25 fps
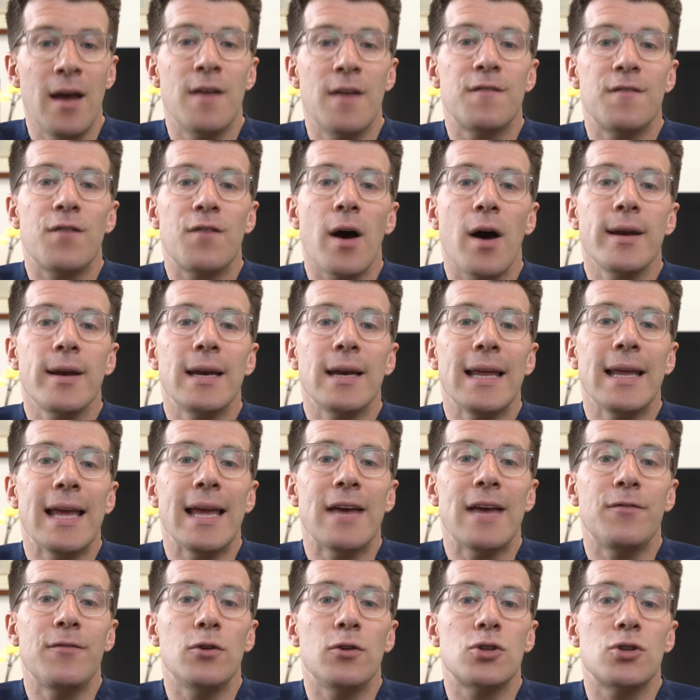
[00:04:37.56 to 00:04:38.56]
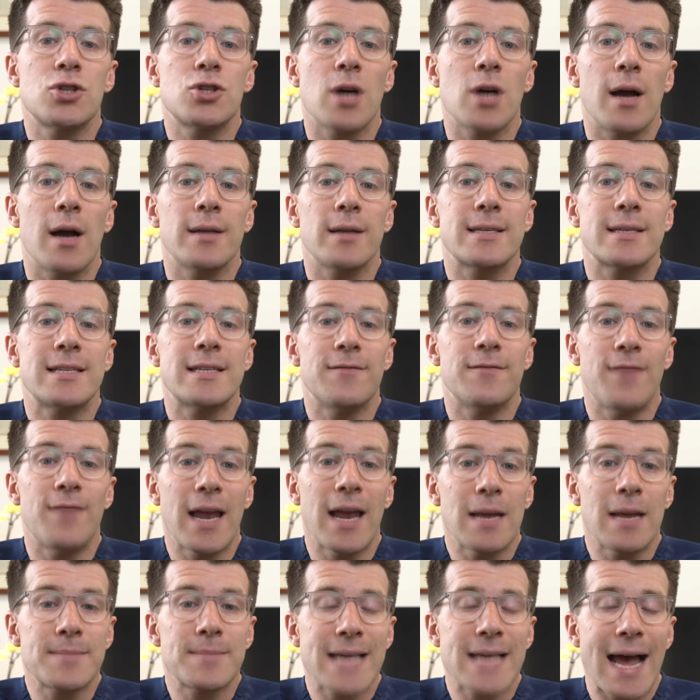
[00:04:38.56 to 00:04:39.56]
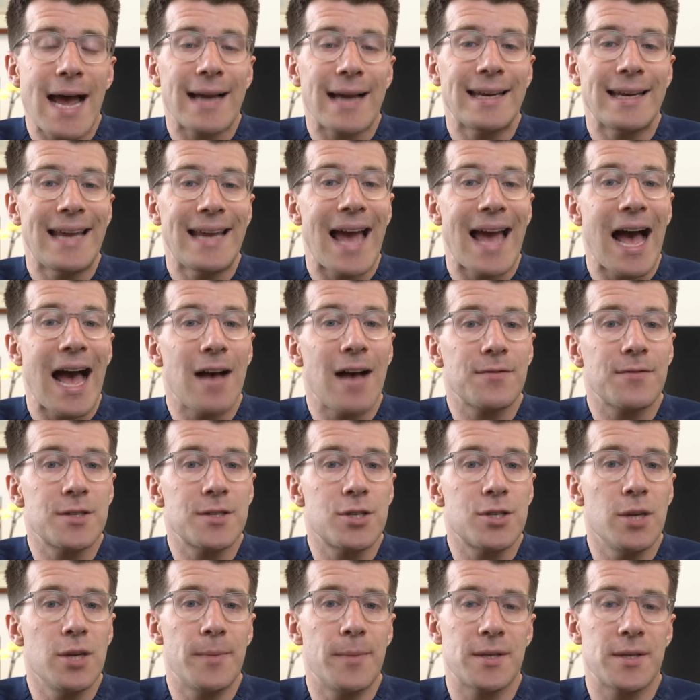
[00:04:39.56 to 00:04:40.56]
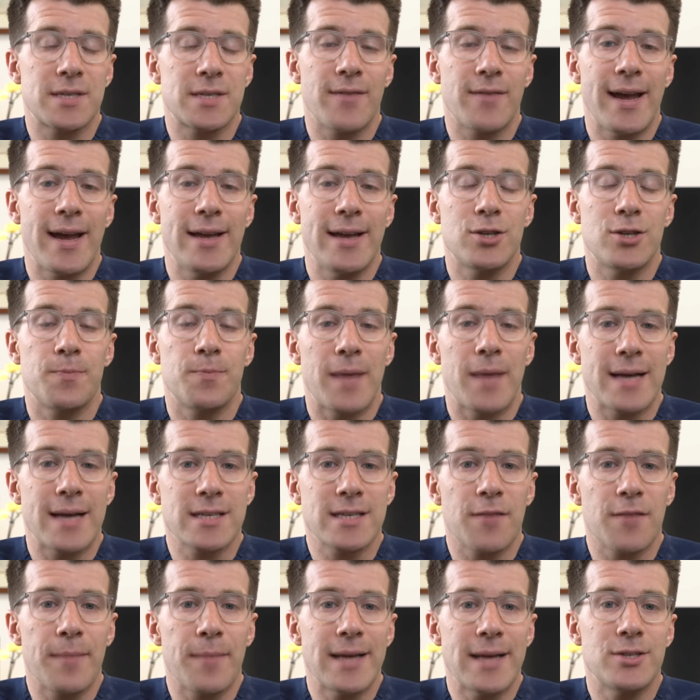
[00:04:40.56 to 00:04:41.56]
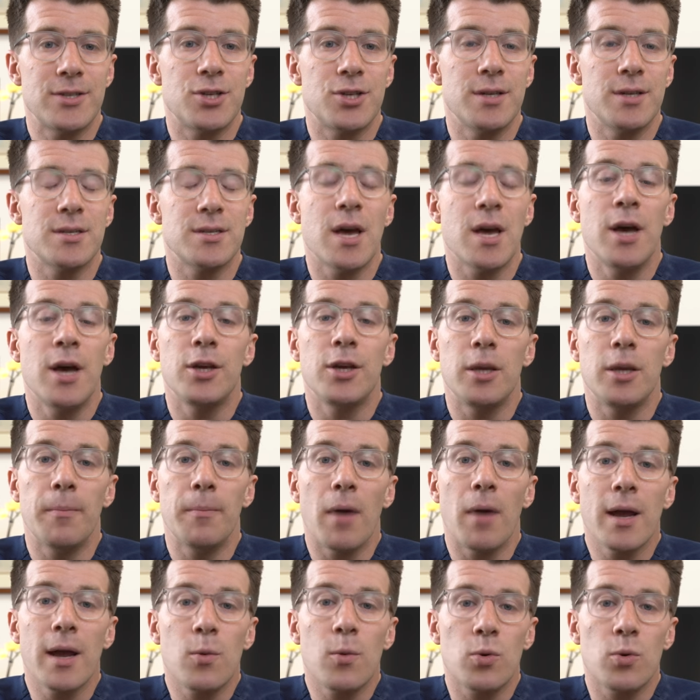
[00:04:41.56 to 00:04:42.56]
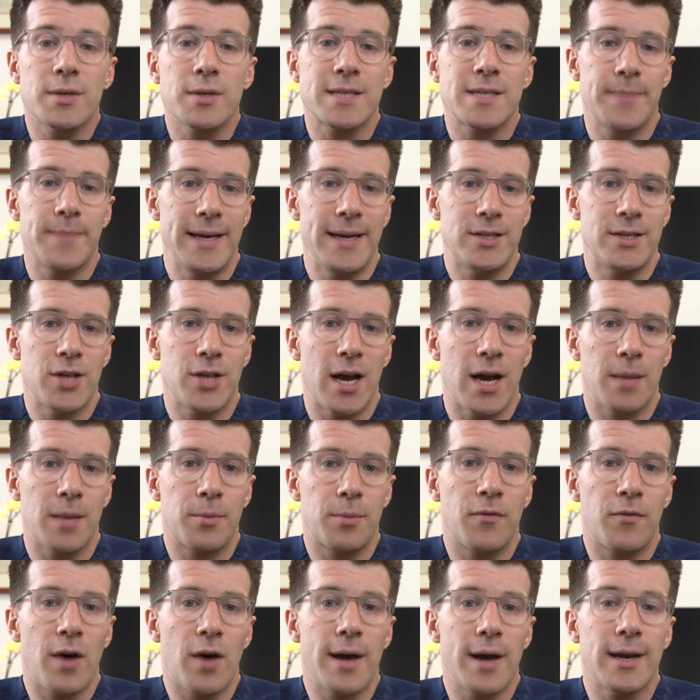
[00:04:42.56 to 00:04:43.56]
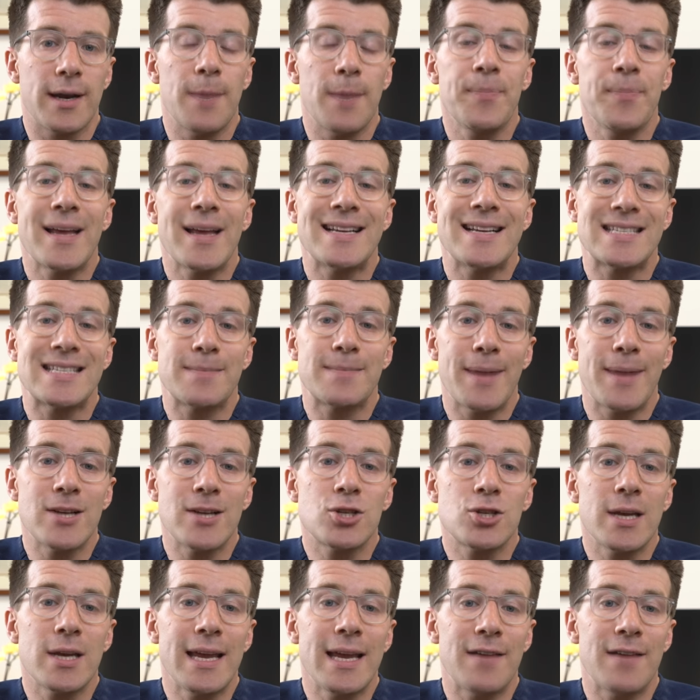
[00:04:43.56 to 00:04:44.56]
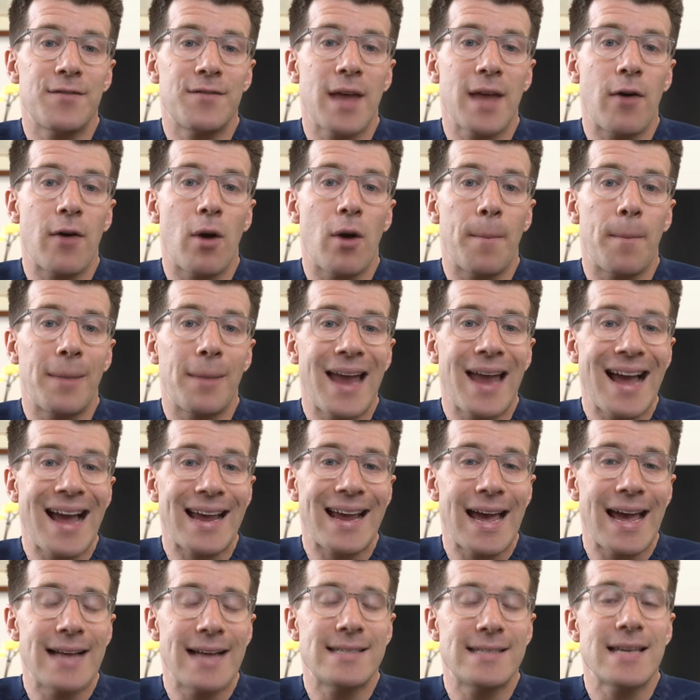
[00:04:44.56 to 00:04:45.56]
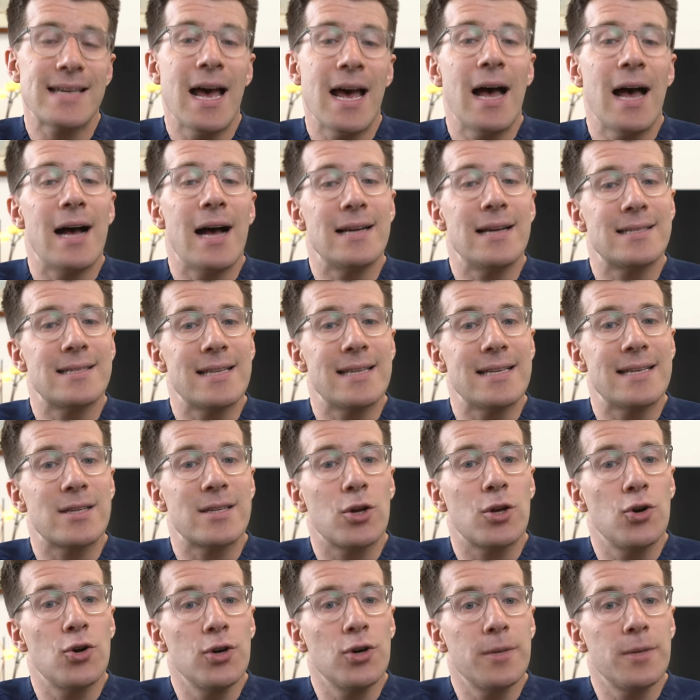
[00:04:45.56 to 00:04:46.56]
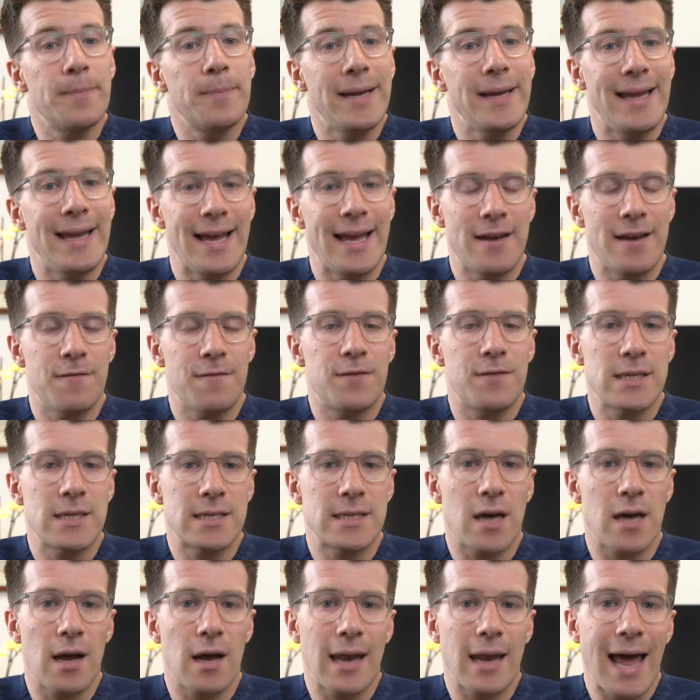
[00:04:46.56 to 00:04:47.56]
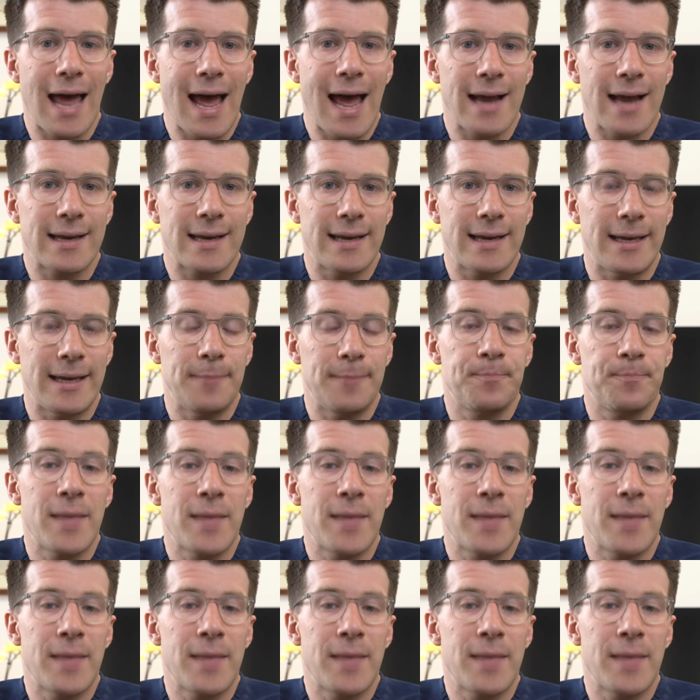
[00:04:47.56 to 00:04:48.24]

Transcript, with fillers: Finally, if your child develops acne after 2 months of age, as I've mentioned, you might want to speak to your health provider, especially if there are blackheads, as this could be infantile acne.